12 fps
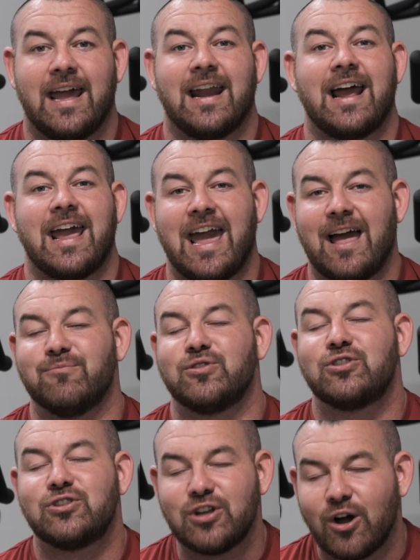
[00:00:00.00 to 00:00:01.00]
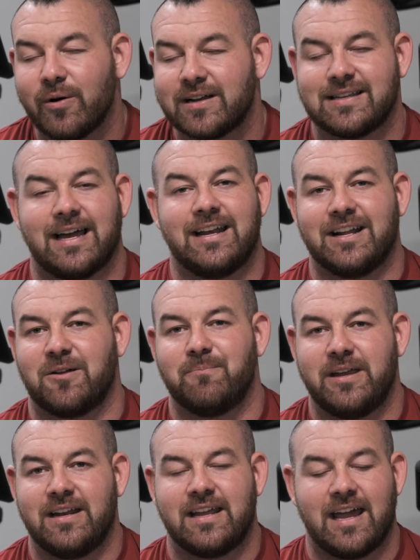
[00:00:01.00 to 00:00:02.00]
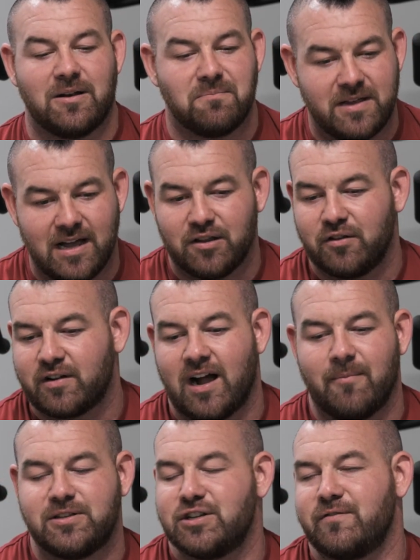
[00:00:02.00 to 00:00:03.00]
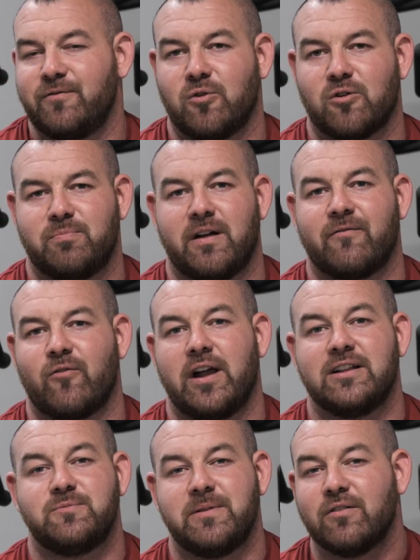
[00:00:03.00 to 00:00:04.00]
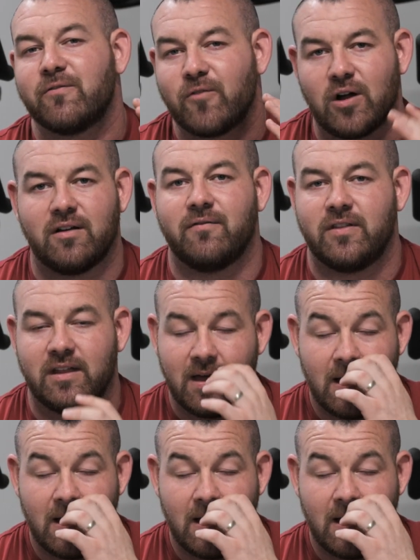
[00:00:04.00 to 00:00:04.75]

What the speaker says: and I am so excited to compete again, be on the competition floor with my friends, be in front of